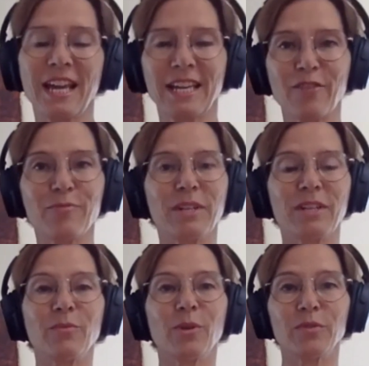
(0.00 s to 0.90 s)
and I've been
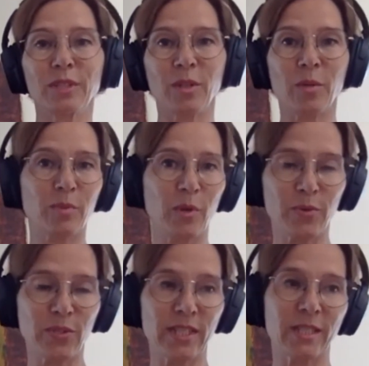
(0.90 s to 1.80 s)
involved in the
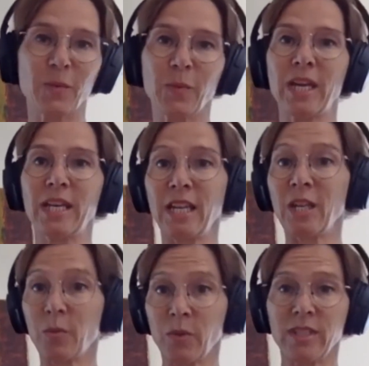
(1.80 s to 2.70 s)
process when
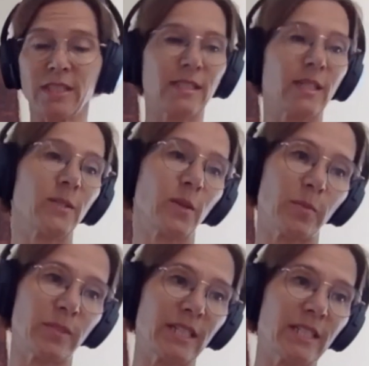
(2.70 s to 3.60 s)
it was adopted.